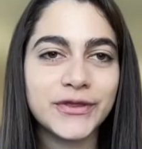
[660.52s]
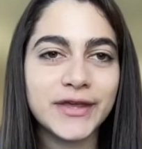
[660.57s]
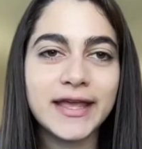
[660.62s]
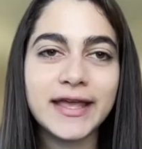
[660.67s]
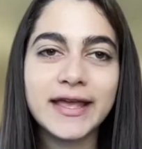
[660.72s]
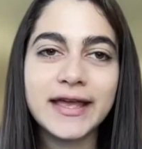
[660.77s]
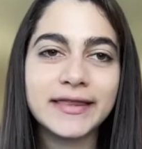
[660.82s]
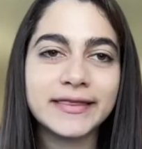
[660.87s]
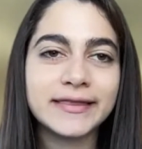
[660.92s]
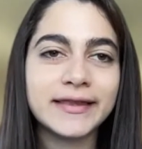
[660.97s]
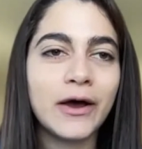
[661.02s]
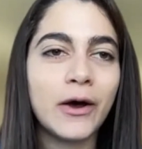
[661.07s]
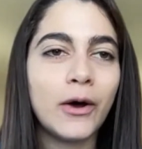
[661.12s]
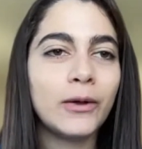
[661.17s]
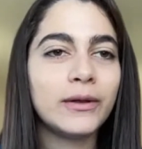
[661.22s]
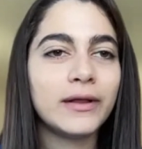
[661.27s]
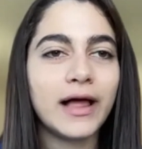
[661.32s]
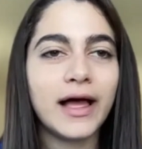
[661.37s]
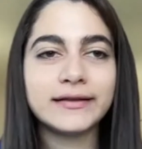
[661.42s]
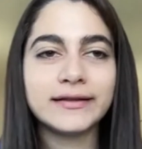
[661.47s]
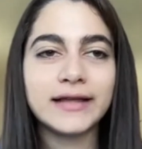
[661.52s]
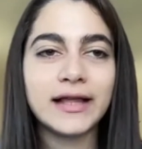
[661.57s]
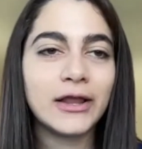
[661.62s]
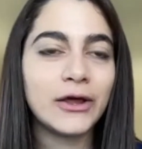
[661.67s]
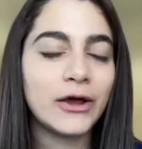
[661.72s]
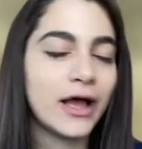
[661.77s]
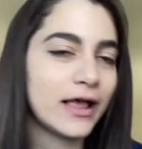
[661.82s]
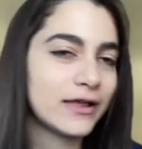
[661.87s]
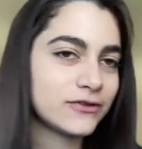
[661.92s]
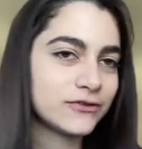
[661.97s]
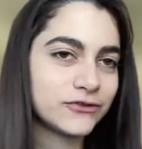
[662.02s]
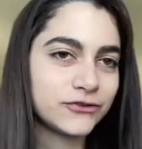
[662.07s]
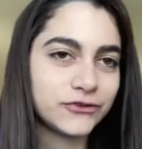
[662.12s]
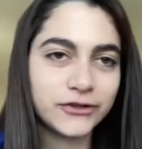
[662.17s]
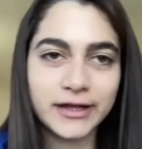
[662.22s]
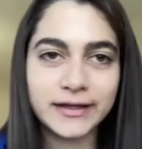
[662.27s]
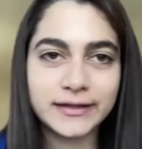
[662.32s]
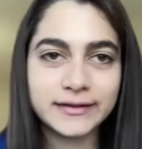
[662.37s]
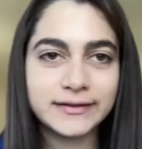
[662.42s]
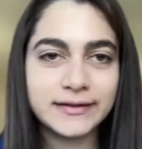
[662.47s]
thing and the whole analog
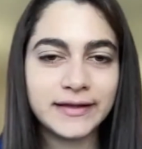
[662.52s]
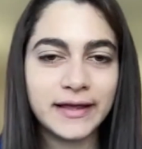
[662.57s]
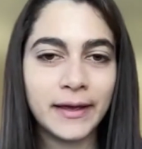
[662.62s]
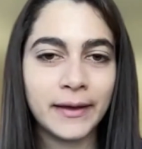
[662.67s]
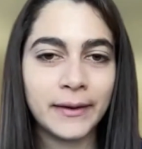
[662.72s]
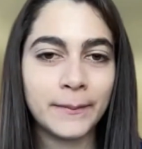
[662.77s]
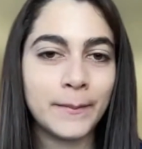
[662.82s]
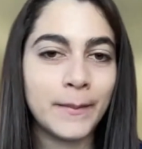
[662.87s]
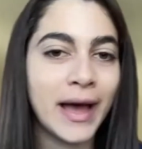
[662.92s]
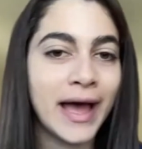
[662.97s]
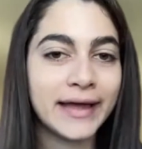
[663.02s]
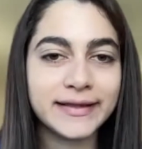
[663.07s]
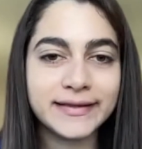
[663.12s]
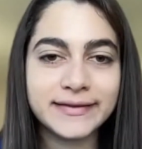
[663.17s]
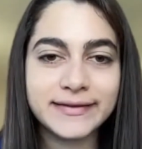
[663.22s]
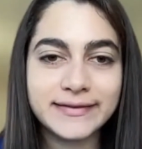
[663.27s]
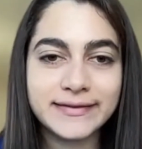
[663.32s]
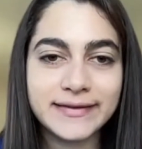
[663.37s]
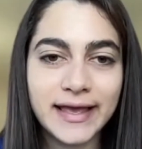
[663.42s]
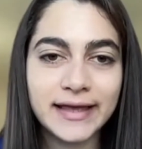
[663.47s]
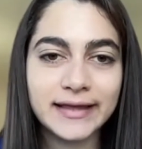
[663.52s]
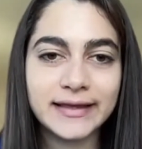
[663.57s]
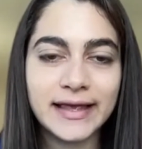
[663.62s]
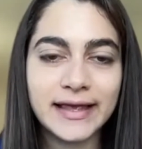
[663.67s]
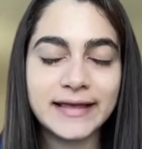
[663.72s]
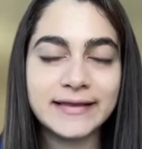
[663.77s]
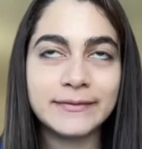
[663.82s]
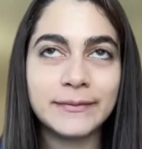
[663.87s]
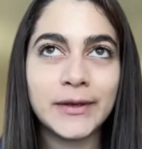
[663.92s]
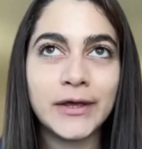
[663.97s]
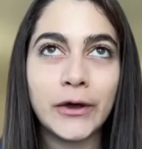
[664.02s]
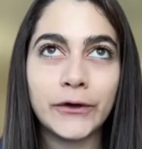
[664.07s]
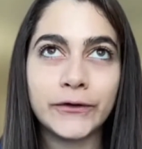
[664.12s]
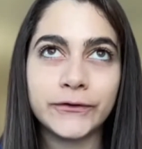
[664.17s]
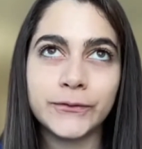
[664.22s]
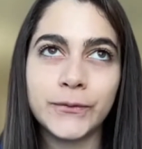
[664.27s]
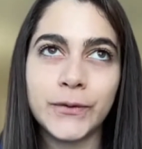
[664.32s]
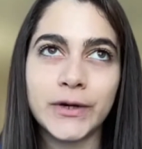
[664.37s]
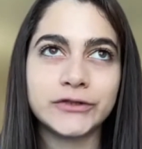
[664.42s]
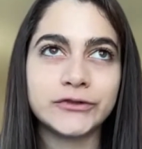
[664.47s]
astronaut mindset is
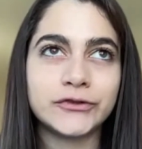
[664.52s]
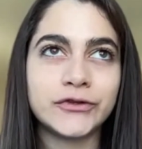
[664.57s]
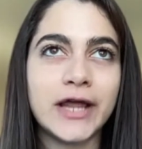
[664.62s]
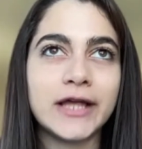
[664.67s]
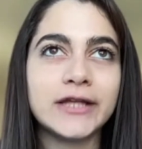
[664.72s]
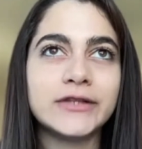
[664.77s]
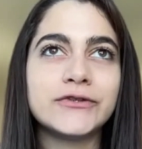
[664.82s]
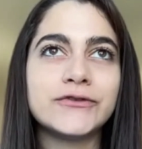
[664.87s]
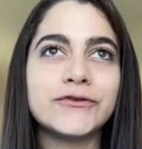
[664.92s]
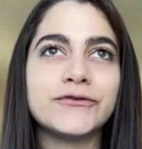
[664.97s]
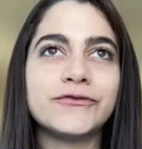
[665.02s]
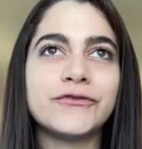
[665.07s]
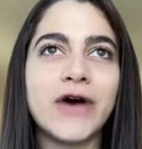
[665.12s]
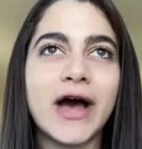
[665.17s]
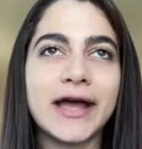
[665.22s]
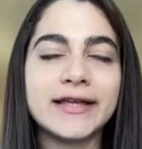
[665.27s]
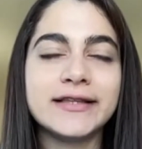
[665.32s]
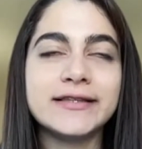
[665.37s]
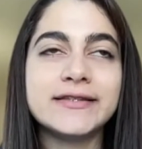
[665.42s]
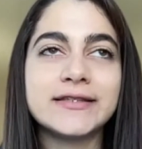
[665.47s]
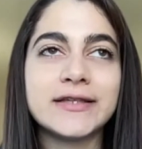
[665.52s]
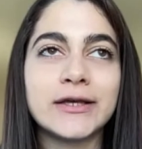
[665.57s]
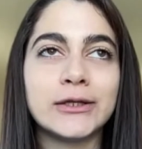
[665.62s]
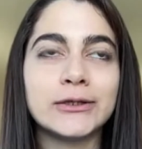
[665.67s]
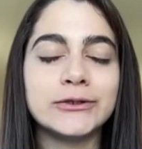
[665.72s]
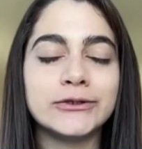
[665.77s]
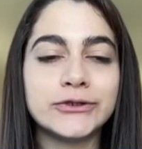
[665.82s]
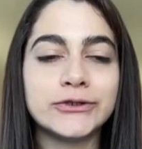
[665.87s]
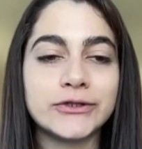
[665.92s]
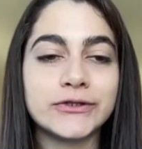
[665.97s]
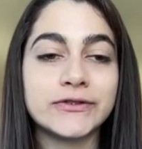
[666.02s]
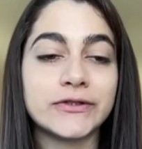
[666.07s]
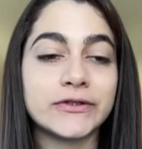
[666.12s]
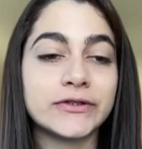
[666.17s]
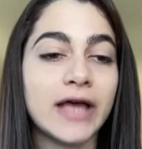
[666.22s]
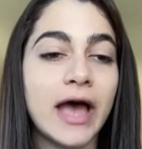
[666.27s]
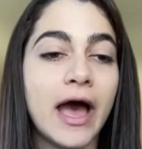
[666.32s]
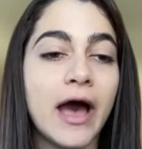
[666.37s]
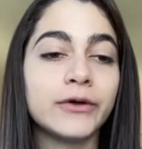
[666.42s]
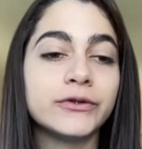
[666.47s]
because we're trying to find solutions
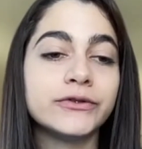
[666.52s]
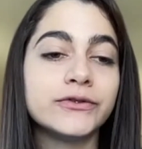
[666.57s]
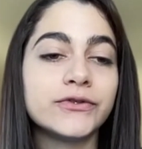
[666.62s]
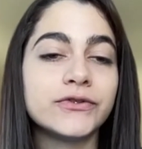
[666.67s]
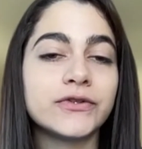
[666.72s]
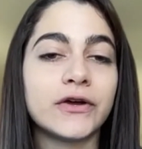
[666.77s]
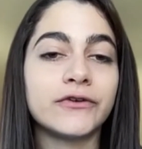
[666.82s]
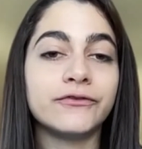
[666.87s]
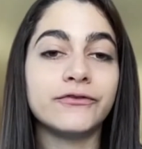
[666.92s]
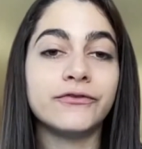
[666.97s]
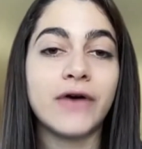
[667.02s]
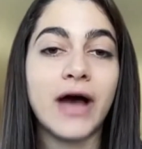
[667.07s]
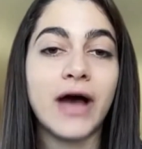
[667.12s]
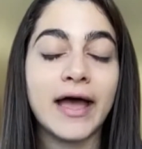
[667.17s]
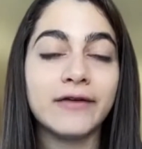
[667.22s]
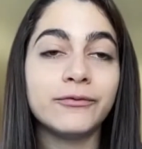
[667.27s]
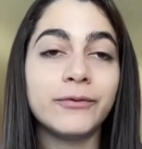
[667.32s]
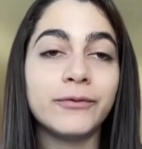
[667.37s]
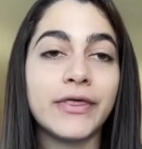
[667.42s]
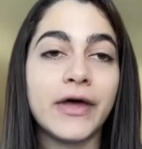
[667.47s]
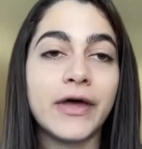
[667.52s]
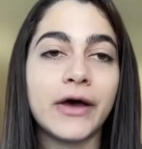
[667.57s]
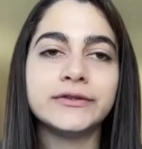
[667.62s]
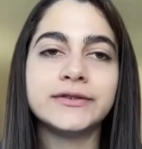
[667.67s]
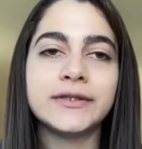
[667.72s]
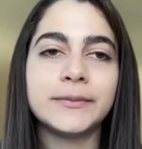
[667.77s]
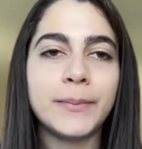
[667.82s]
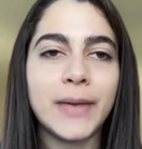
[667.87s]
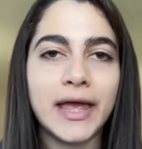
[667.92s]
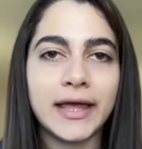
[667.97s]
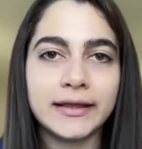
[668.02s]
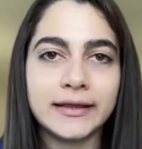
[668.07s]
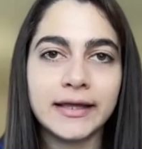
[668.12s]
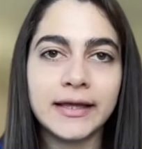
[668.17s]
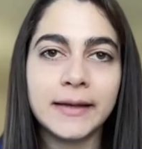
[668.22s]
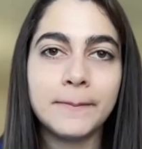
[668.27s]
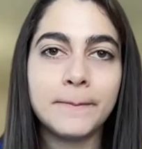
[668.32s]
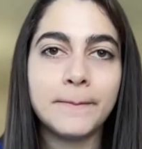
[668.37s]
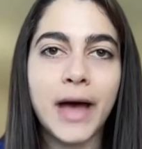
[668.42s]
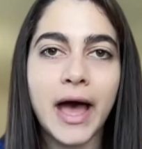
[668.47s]
on how to survive without
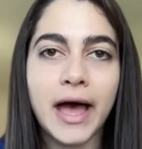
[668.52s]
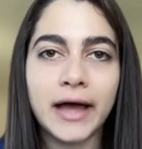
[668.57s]
depending